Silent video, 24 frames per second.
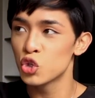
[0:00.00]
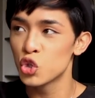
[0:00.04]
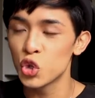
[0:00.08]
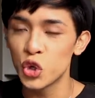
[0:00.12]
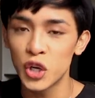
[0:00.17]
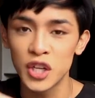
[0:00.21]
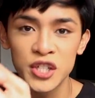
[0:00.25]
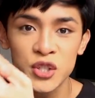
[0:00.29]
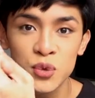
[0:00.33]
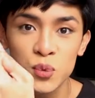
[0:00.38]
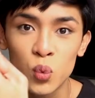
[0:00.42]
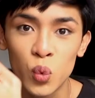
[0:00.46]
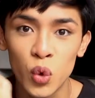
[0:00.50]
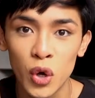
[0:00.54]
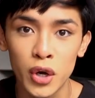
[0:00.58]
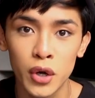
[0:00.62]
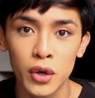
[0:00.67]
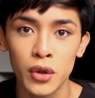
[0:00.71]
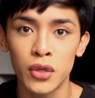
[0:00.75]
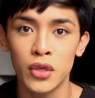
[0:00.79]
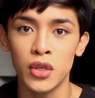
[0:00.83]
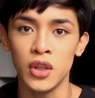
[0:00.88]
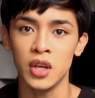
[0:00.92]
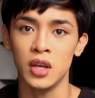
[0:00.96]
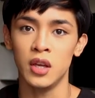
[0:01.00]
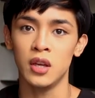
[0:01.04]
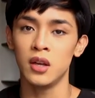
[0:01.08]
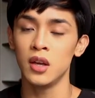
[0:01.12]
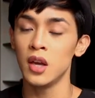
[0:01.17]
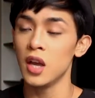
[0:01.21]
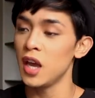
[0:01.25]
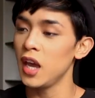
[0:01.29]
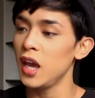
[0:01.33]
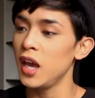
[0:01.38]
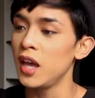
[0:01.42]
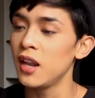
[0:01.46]
trustworthy,
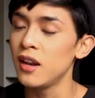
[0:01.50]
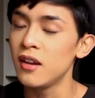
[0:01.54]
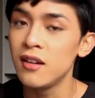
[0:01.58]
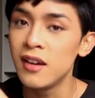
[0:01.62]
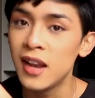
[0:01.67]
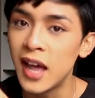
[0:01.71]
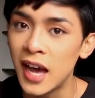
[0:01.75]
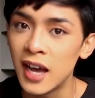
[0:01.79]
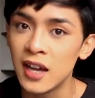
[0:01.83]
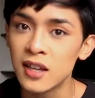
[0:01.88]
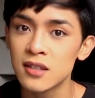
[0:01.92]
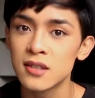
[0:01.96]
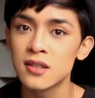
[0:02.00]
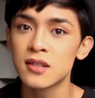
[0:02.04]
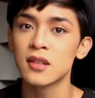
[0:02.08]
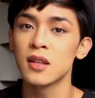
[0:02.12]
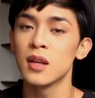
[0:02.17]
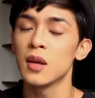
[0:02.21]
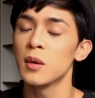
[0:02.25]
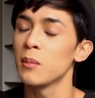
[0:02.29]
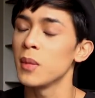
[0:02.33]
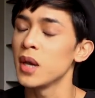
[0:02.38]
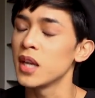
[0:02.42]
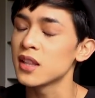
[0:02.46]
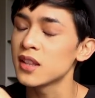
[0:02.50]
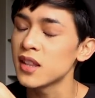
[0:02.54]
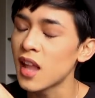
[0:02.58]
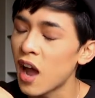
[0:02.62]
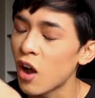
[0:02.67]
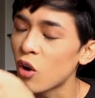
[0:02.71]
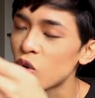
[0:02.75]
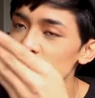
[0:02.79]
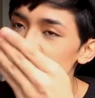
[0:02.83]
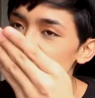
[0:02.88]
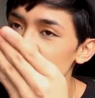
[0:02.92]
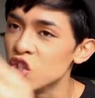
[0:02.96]
and last, may
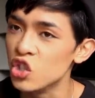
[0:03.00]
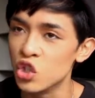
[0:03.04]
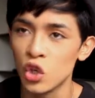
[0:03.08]
takot sa